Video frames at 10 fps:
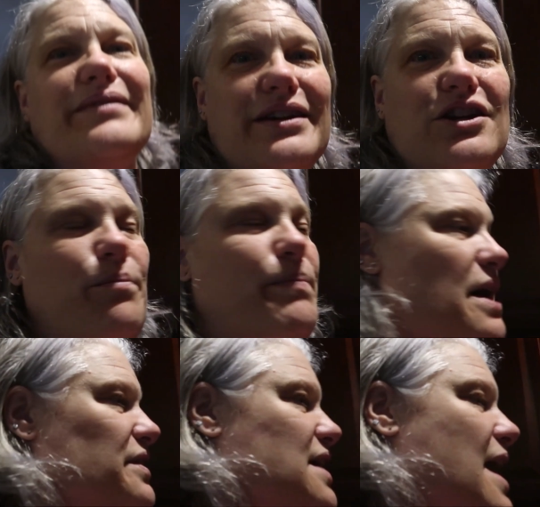
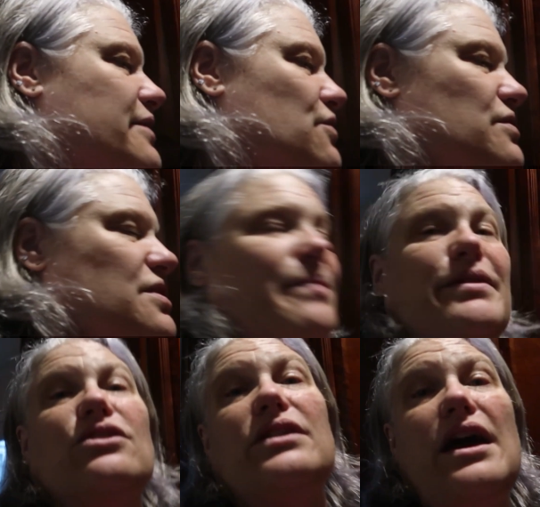the doctors, I'm
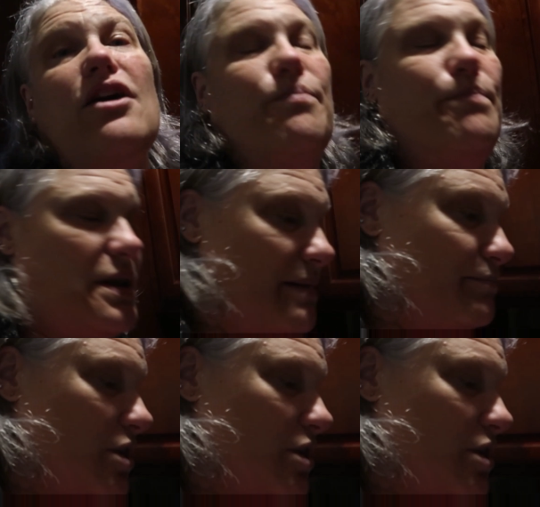in good health, but I'm